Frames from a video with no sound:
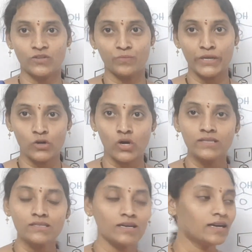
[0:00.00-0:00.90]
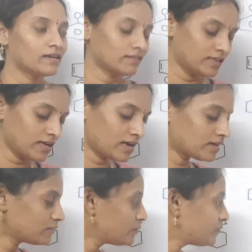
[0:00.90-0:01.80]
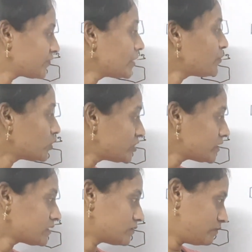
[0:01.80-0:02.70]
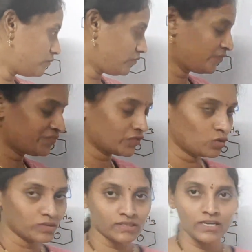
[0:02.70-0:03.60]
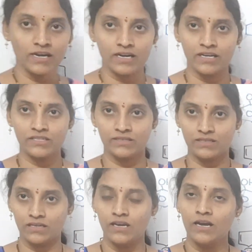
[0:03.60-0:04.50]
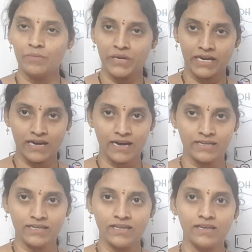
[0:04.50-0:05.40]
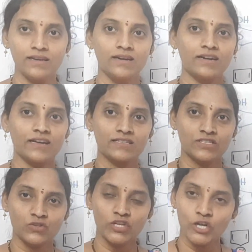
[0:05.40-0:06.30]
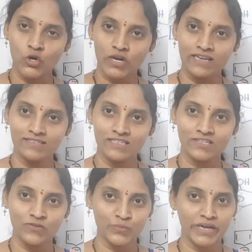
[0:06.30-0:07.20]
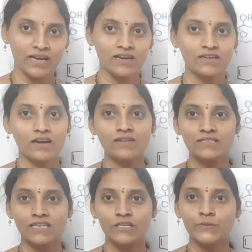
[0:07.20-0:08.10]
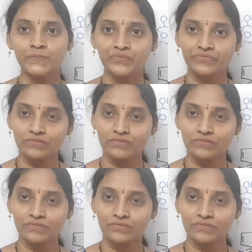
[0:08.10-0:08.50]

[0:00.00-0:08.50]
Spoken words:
Because they possess those three conditions: planarity, next to delocalization of pi electrons, and